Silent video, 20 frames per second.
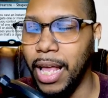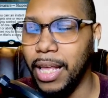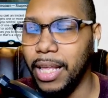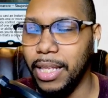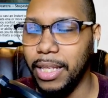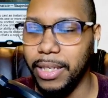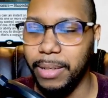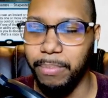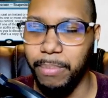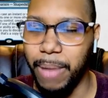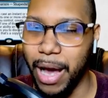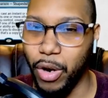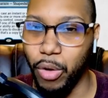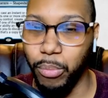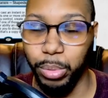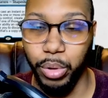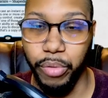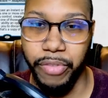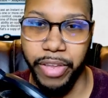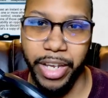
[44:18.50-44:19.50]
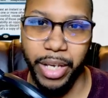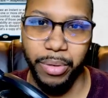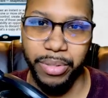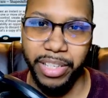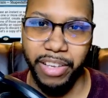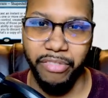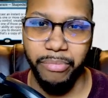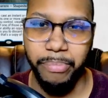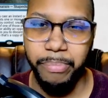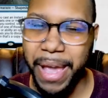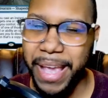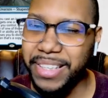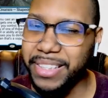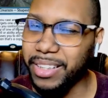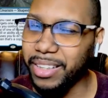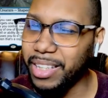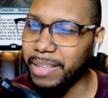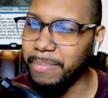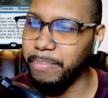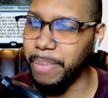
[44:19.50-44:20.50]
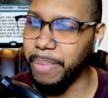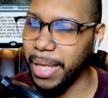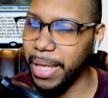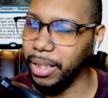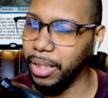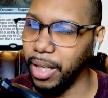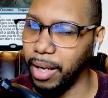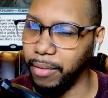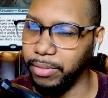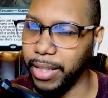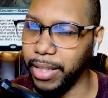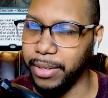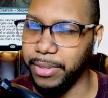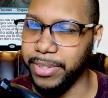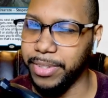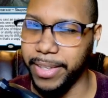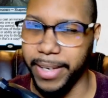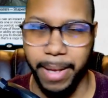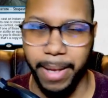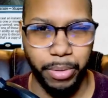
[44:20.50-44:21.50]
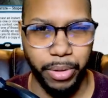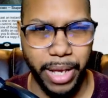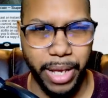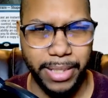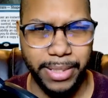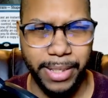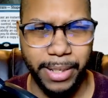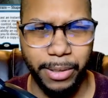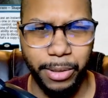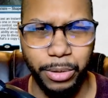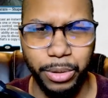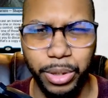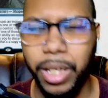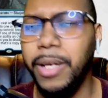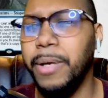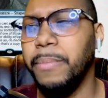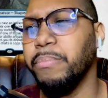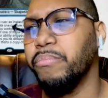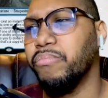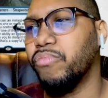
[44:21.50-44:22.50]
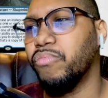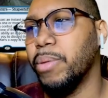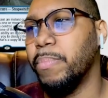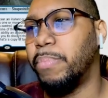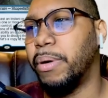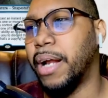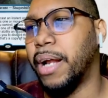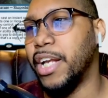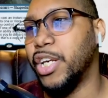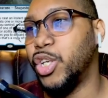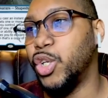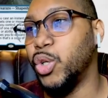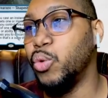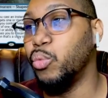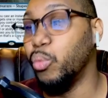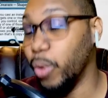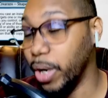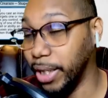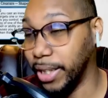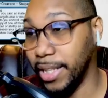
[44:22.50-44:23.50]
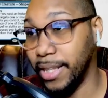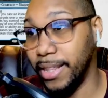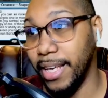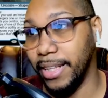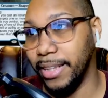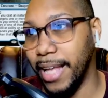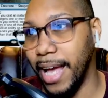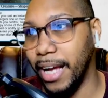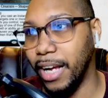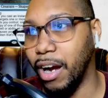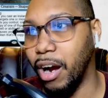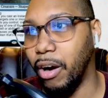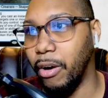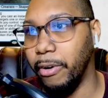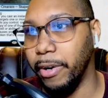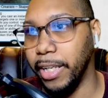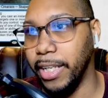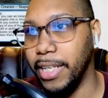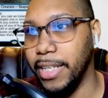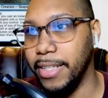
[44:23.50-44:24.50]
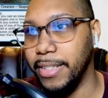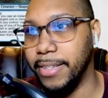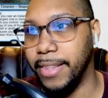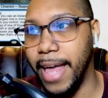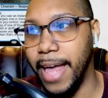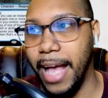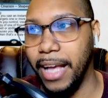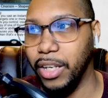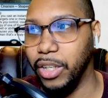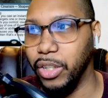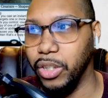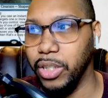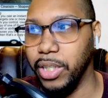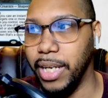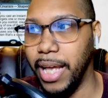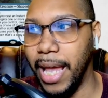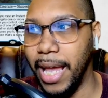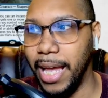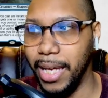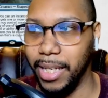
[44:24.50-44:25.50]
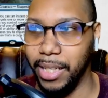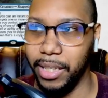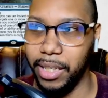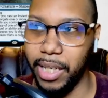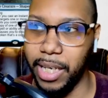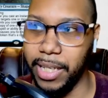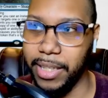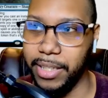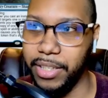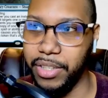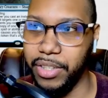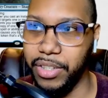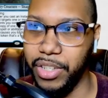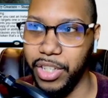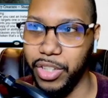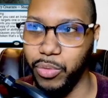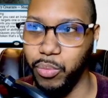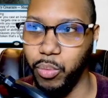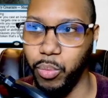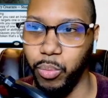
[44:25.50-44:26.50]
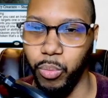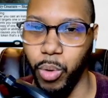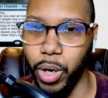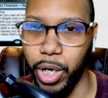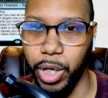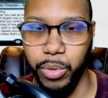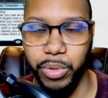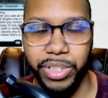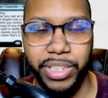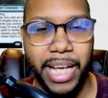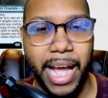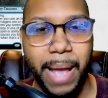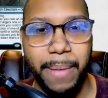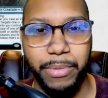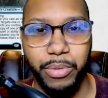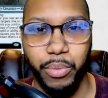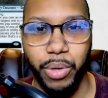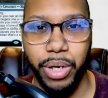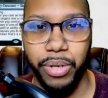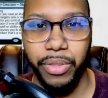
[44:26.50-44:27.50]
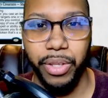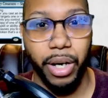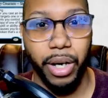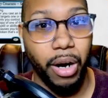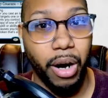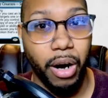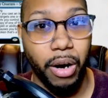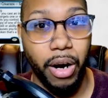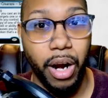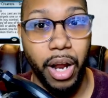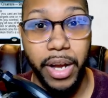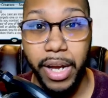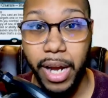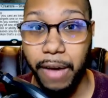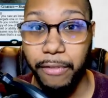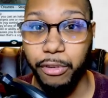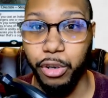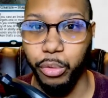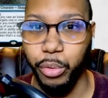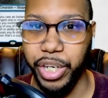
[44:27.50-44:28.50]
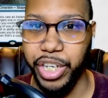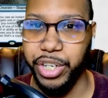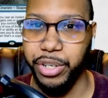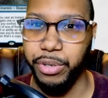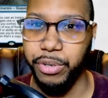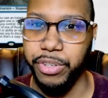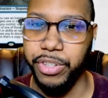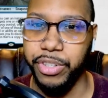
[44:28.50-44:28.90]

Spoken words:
mono blue videos have basically been love letters to Nebelgast Herald, but I do really think that card is that good, and it's just one of those times where there are enough creatures